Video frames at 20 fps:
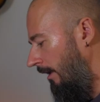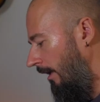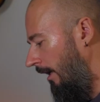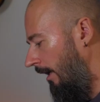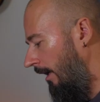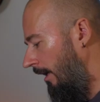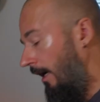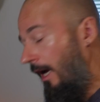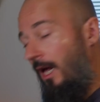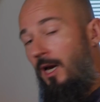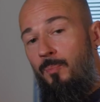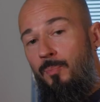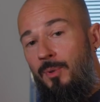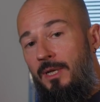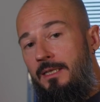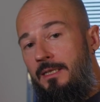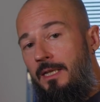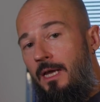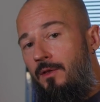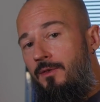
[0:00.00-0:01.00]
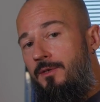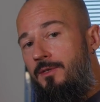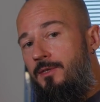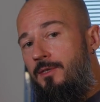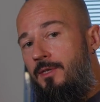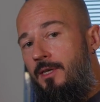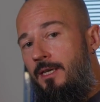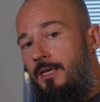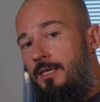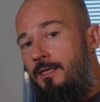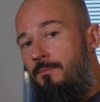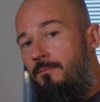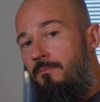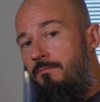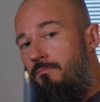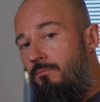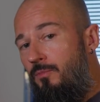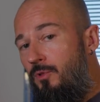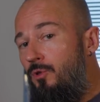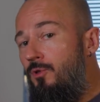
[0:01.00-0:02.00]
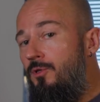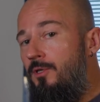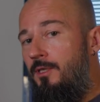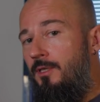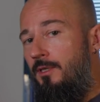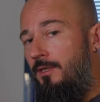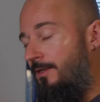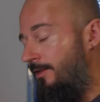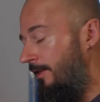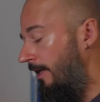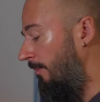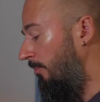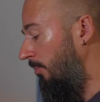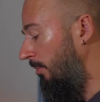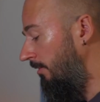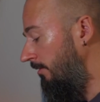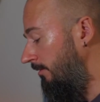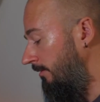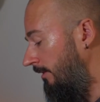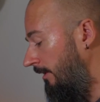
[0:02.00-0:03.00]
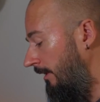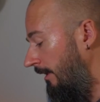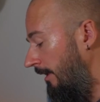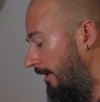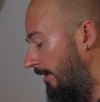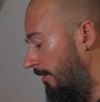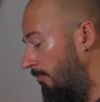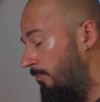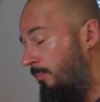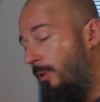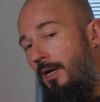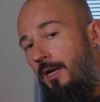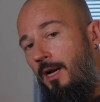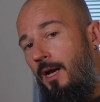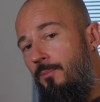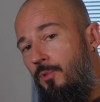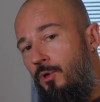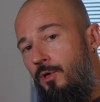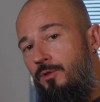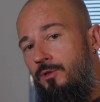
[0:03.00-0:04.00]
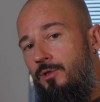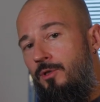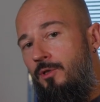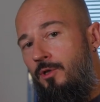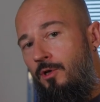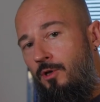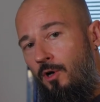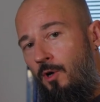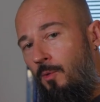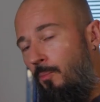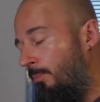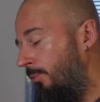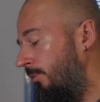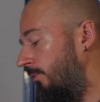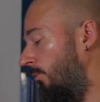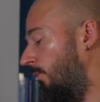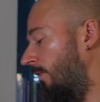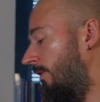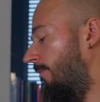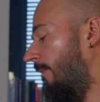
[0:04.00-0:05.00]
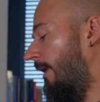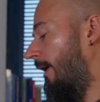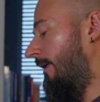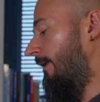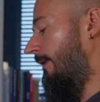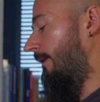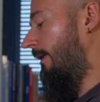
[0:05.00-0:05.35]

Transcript: I'll play now the same musical example, but I'm going to comp with my